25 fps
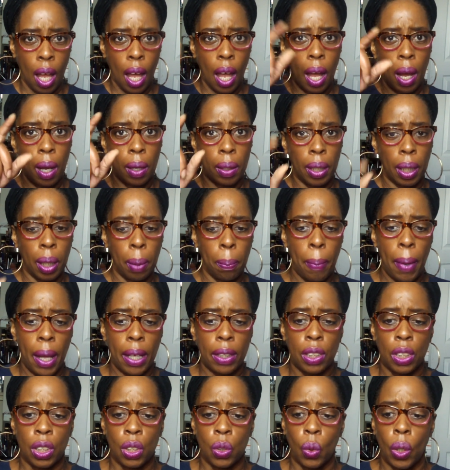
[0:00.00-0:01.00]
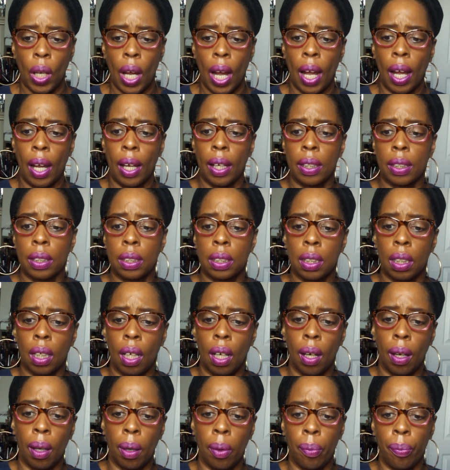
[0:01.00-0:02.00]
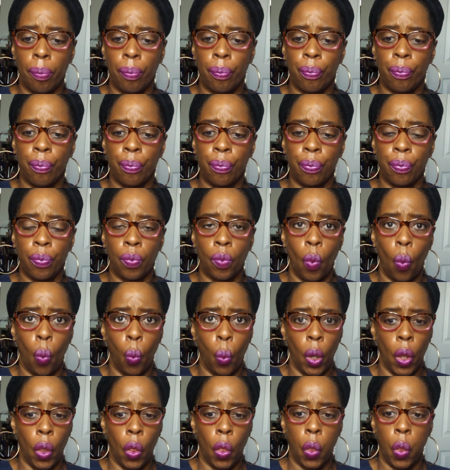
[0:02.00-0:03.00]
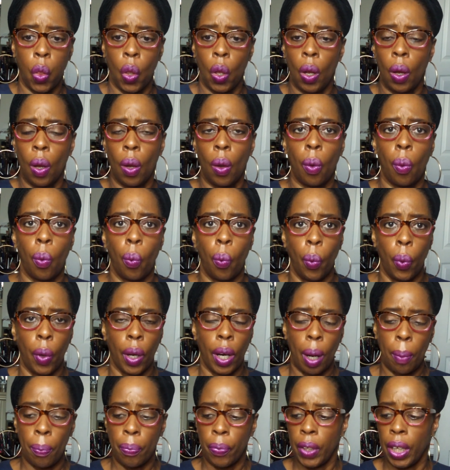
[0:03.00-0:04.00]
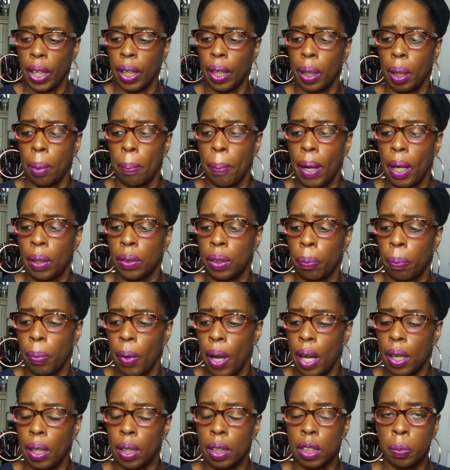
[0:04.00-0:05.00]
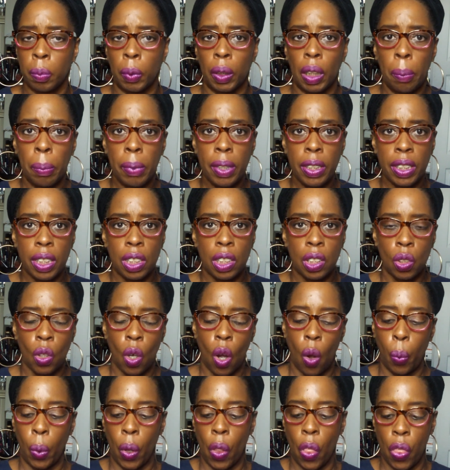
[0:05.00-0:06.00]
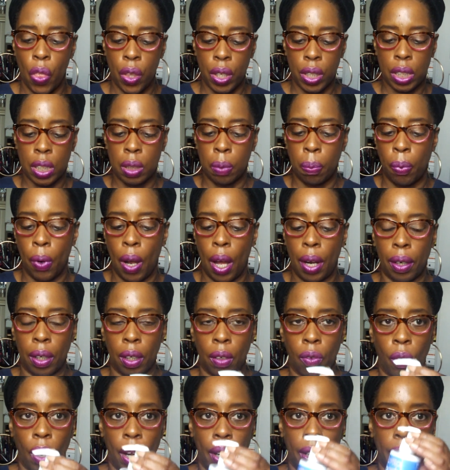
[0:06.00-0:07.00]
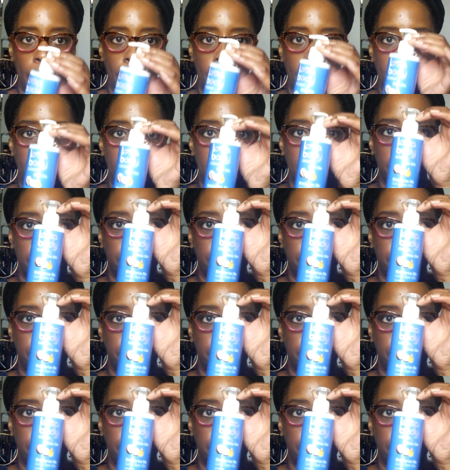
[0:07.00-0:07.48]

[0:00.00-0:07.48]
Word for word: I'll get back to you guys um, with what I'm thinking about the products. But let me just start with this product right here.